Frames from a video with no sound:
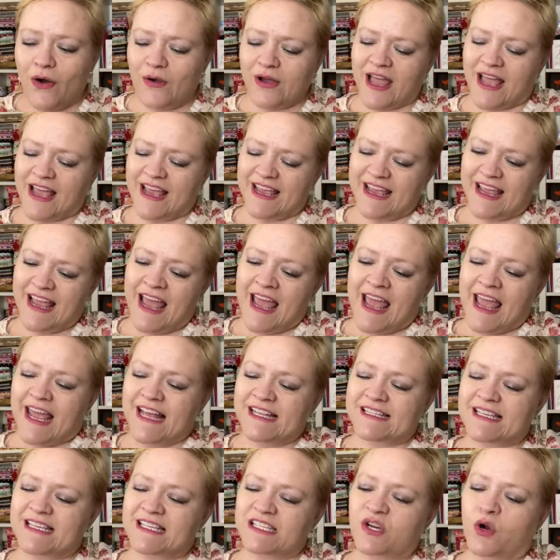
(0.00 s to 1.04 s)
okay.
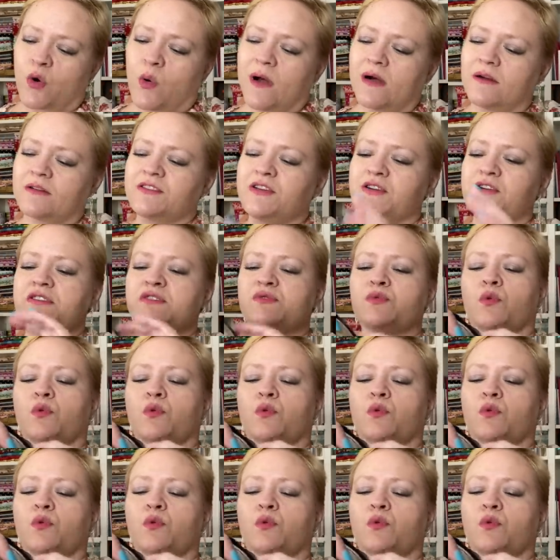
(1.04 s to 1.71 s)
It says Quilter's